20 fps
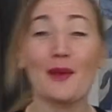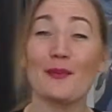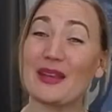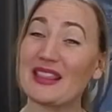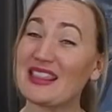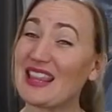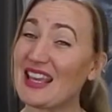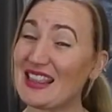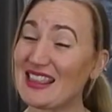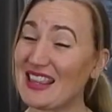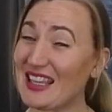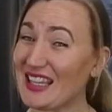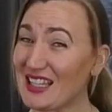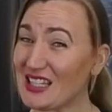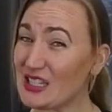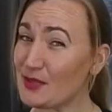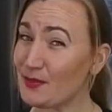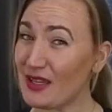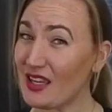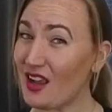but they think
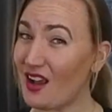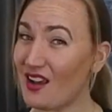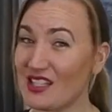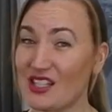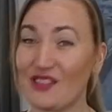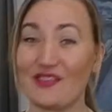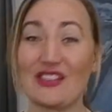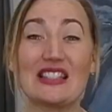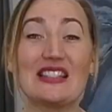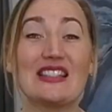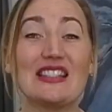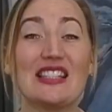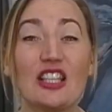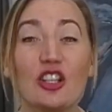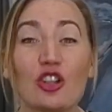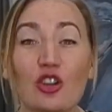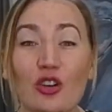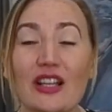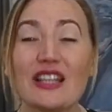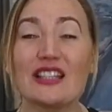it's because of a
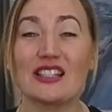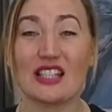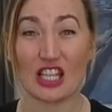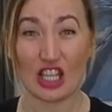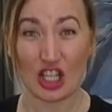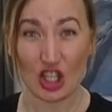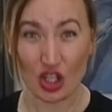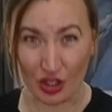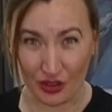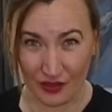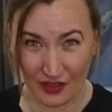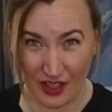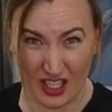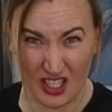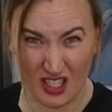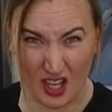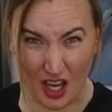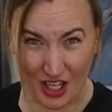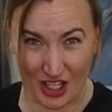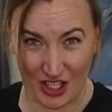decrease in nerve
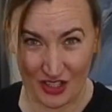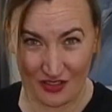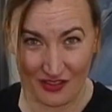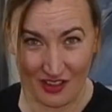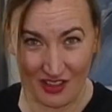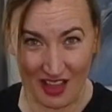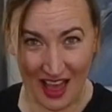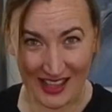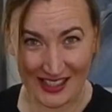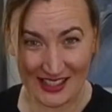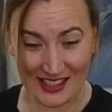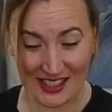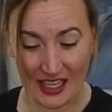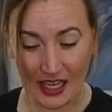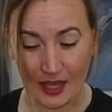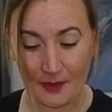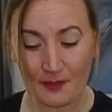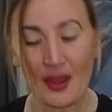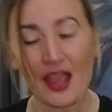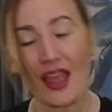conduction
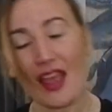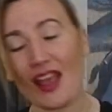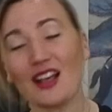velocity